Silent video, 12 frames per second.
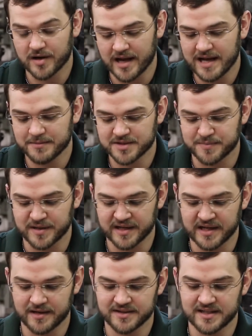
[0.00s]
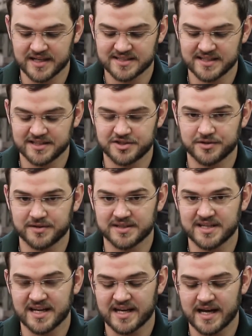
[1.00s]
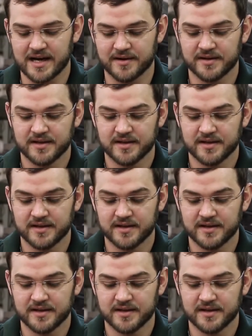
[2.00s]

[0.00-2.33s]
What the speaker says: and hammer spring out, the next thing that you're going to take out